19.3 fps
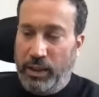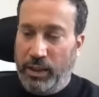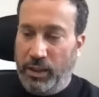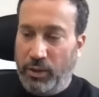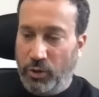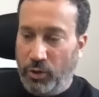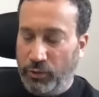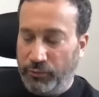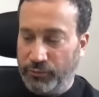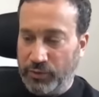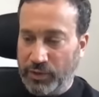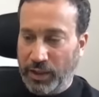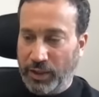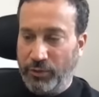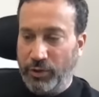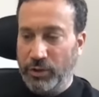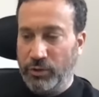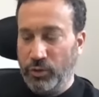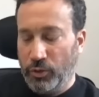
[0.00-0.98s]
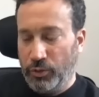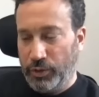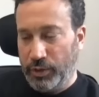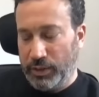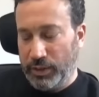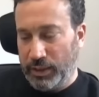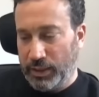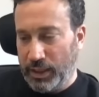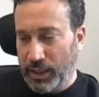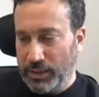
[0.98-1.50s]
uh, of
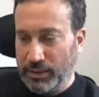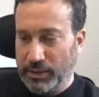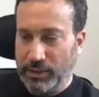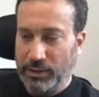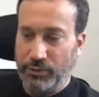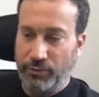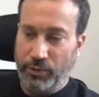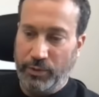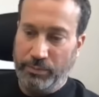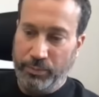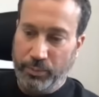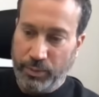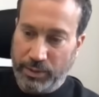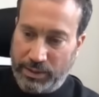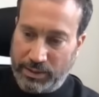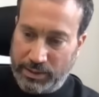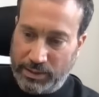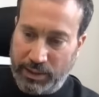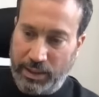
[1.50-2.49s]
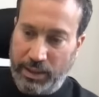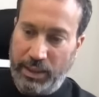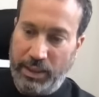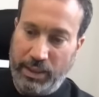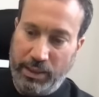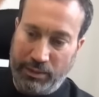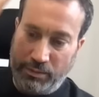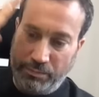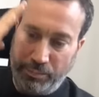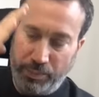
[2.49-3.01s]
territory, the Gaza Strip, we
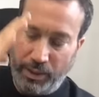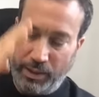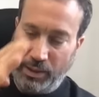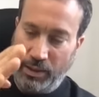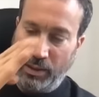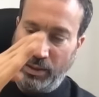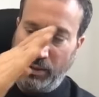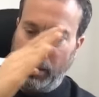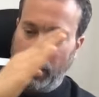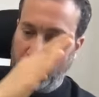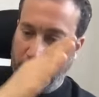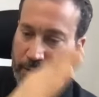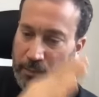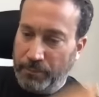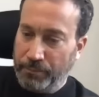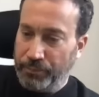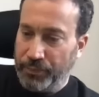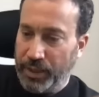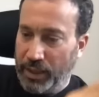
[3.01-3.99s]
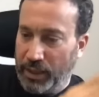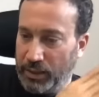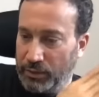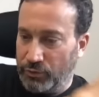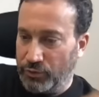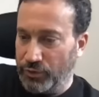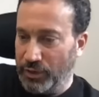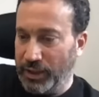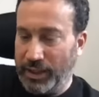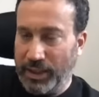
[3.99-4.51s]
see it being
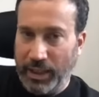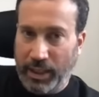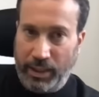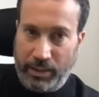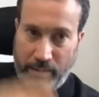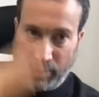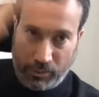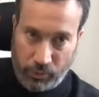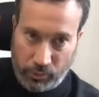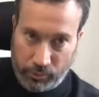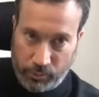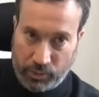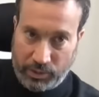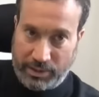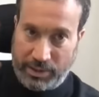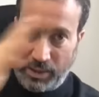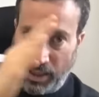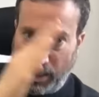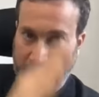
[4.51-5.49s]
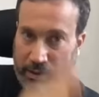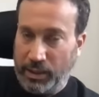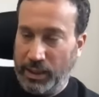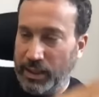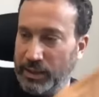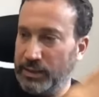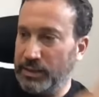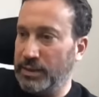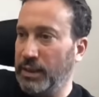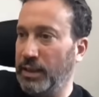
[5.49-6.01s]
uh, truncated, almost cut
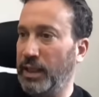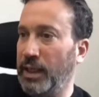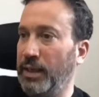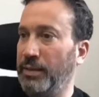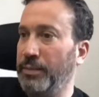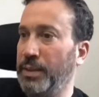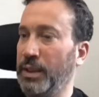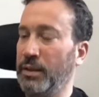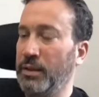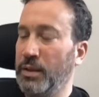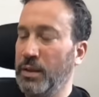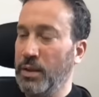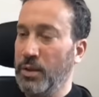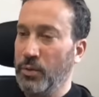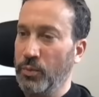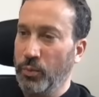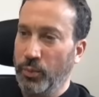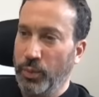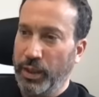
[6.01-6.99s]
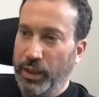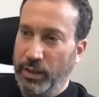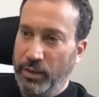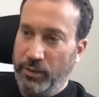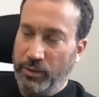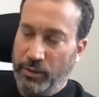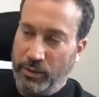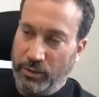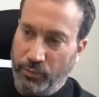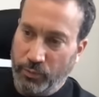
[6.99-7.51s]
like salami,
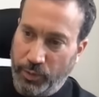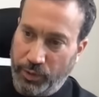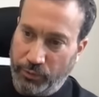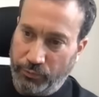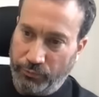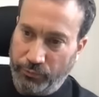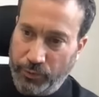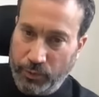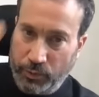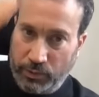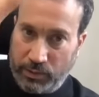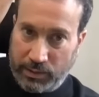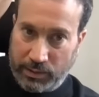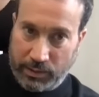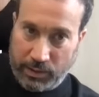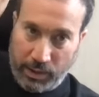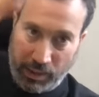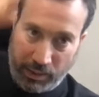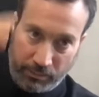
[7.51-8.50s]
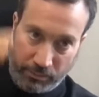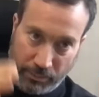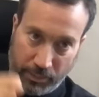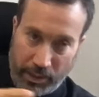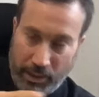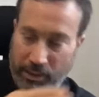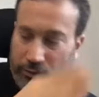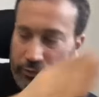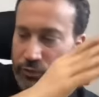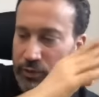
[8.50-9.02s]
with with routes and
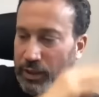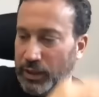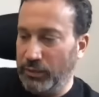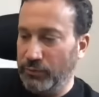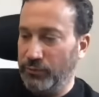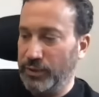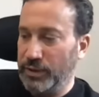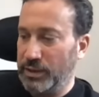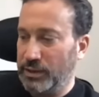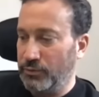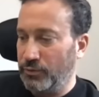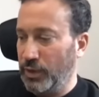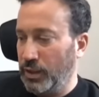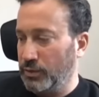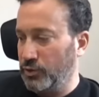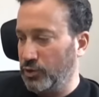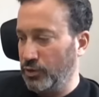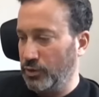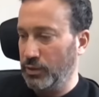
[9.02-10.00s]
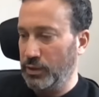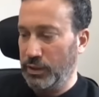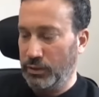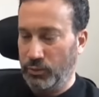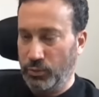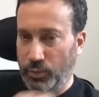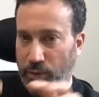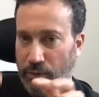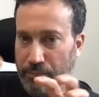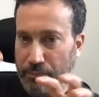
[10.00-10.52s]
military infrastructure
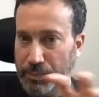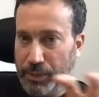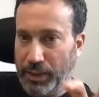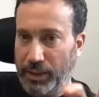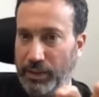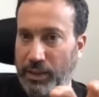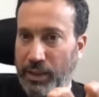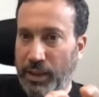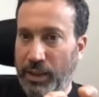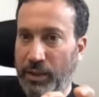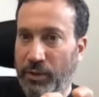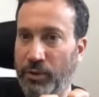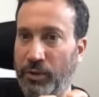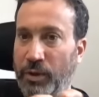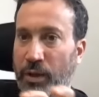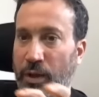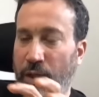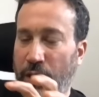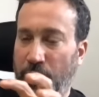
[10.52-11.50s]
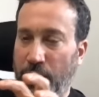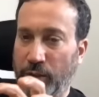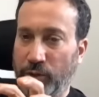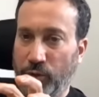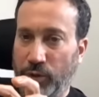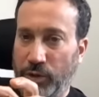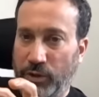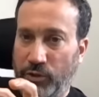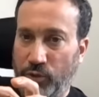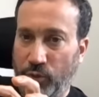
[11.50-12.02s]
that would be there in
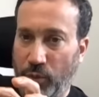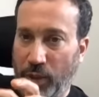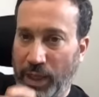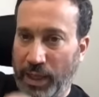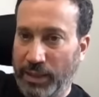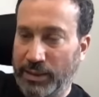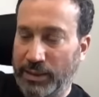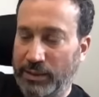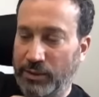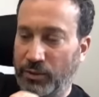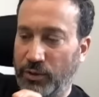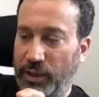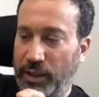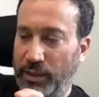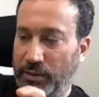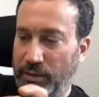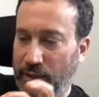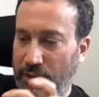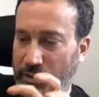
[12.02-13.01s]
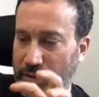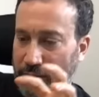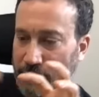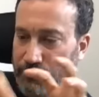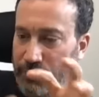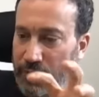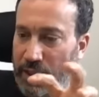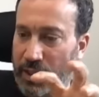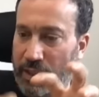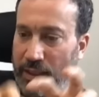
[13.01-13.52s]
order to isolate and
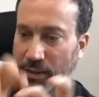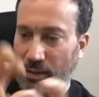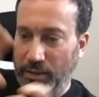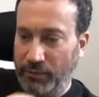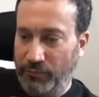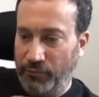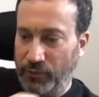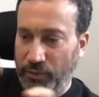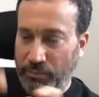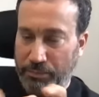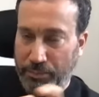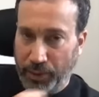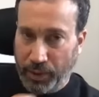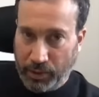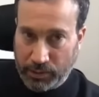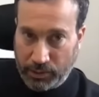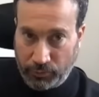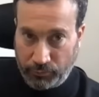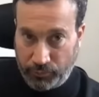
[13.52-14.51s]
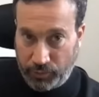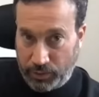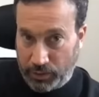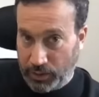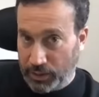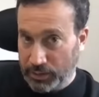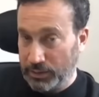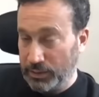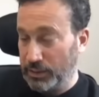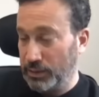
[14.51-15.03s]
divide different parts of the
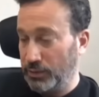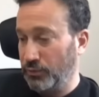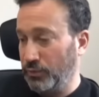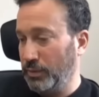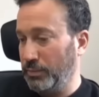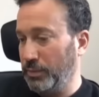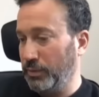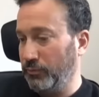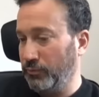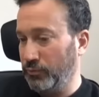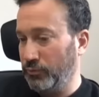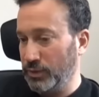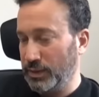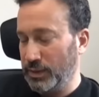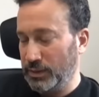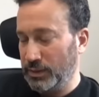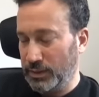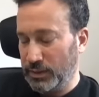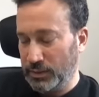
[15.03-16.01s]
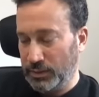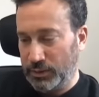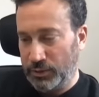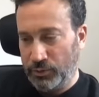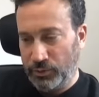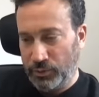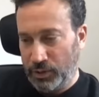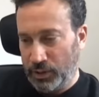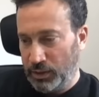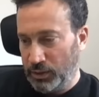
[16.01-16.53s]
Gaza Strip if resistance
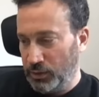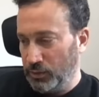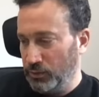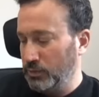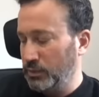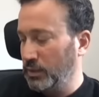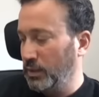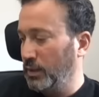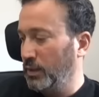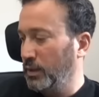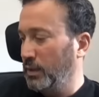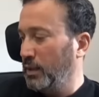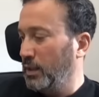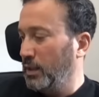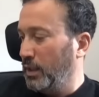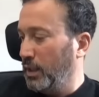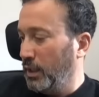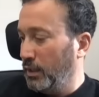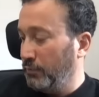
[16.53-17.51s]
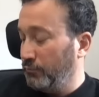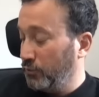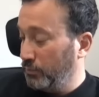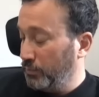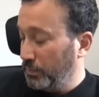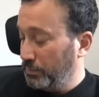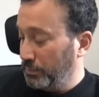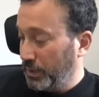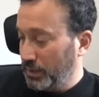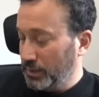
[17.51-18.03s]
continues, uh,
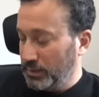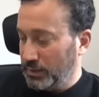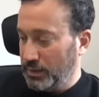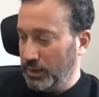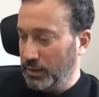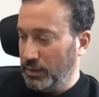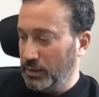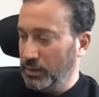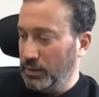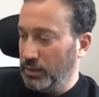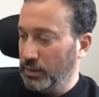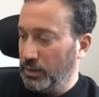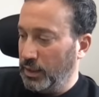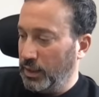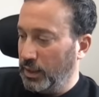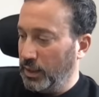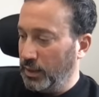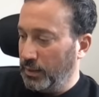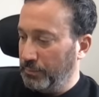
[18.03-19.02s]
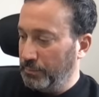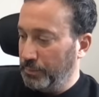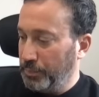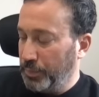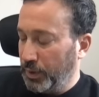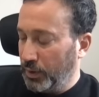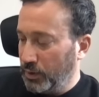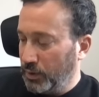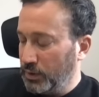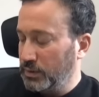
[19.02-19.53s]
from the Palestinian uh,
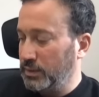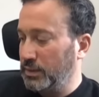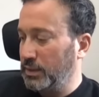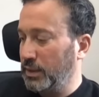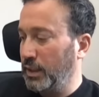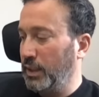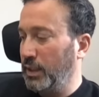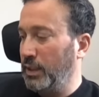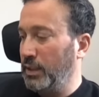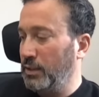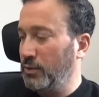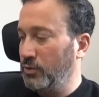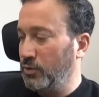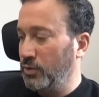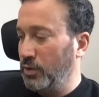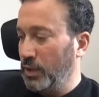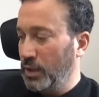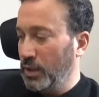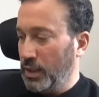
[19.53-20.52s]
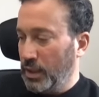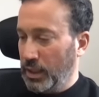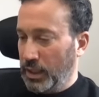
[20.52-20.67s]
parts. And,